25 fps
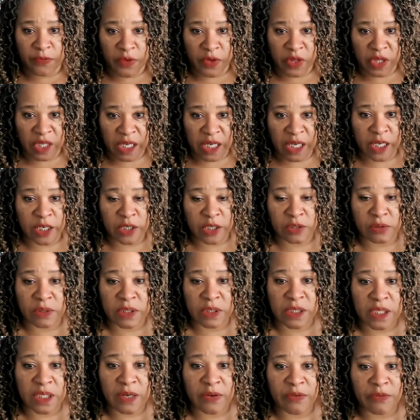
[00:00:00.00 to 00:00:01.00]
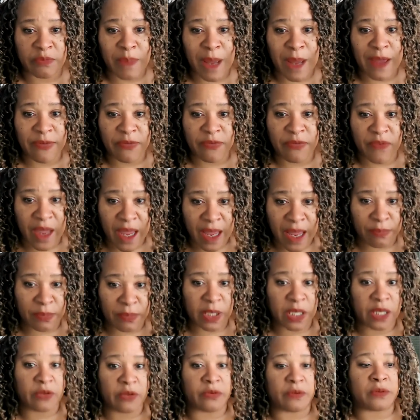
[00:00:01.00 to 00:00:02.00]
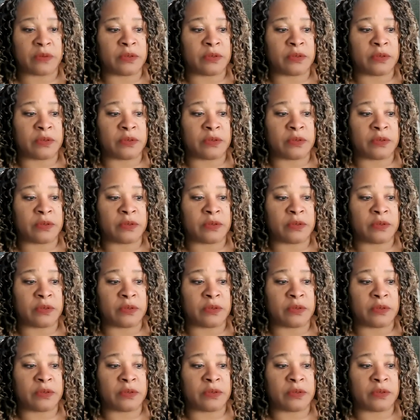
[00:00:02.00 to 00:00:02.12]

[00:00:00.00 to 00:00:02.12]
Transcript: for the interest of my family,